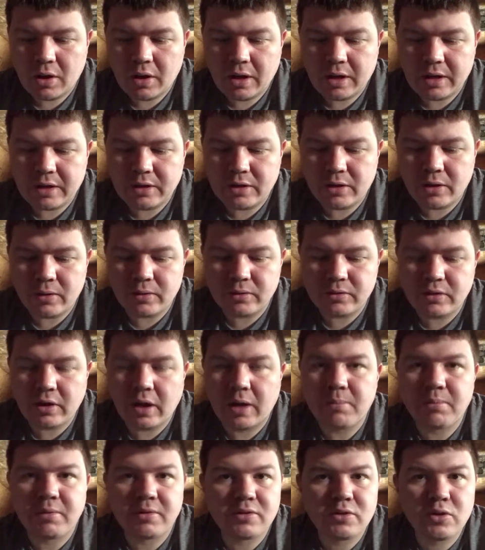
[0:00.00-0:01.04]
No
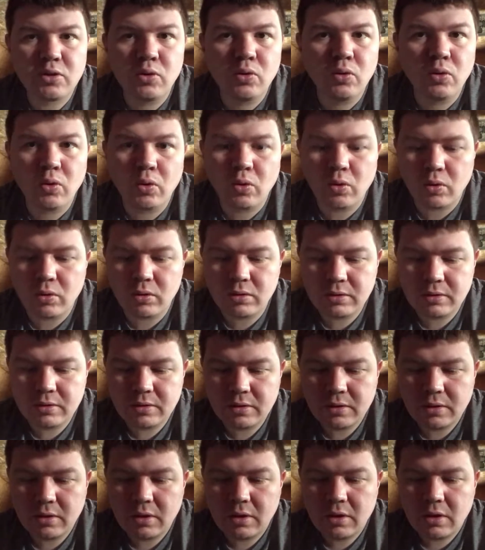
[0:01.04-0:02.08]
type of tool.
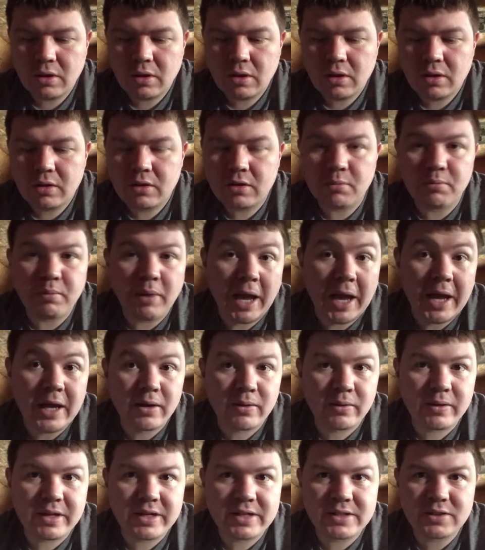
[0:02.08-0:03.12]
The
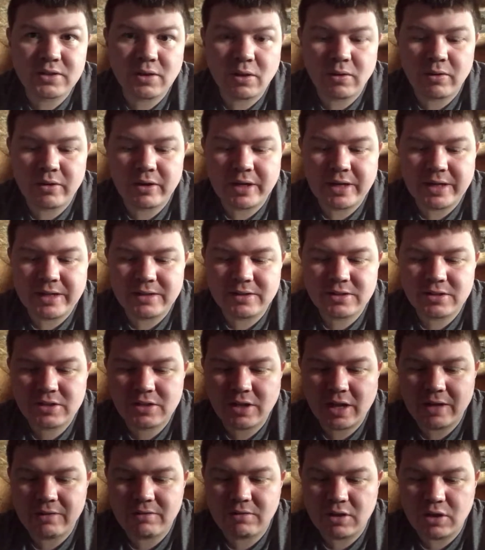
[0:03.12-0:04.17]
battery is already
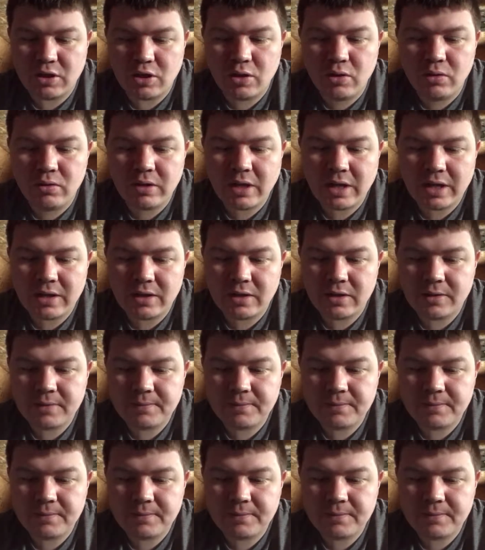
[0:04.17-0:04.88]
inside the unit,